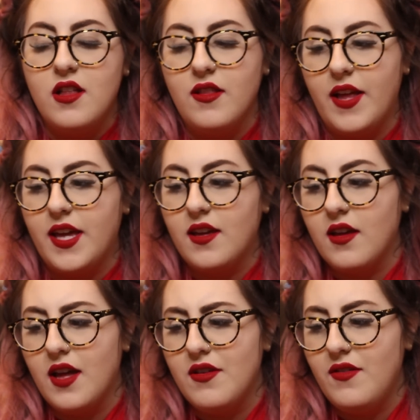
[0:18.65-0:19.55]
Like,
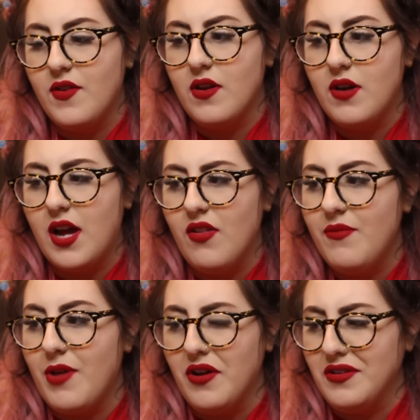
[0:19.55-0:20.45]
I don't even know, how
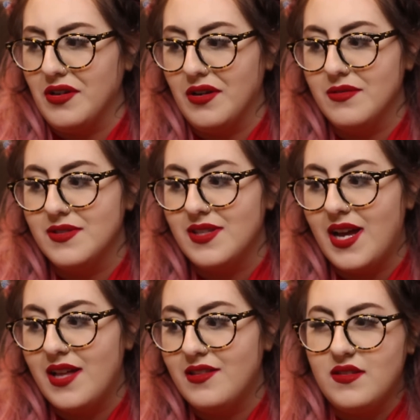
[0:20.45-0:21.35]
long ago was that?